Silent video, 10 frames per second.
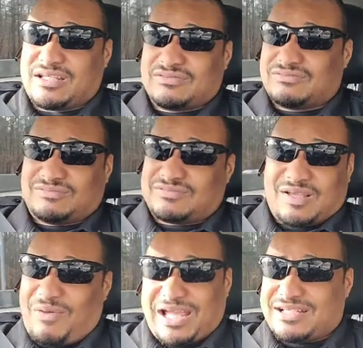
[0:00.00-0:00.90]
and
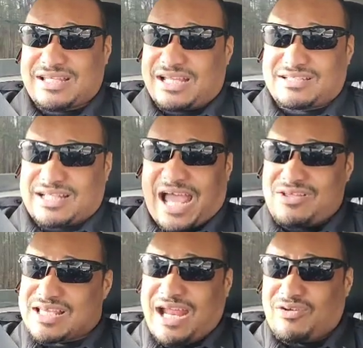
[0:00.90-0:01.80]
somebody can take it to the
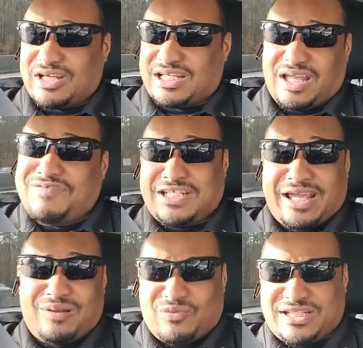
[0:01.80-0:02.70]
house, I don't give a
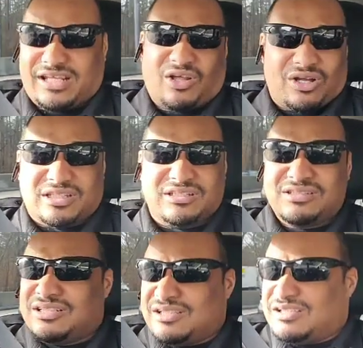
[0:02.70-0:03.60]
damn what they call you,
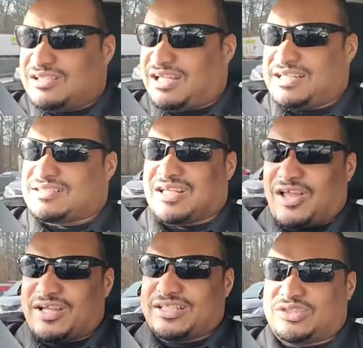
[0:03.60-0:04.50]
as
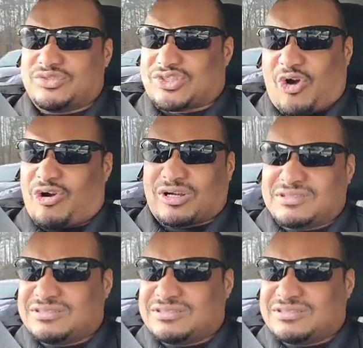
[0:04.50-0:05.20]
long as you score.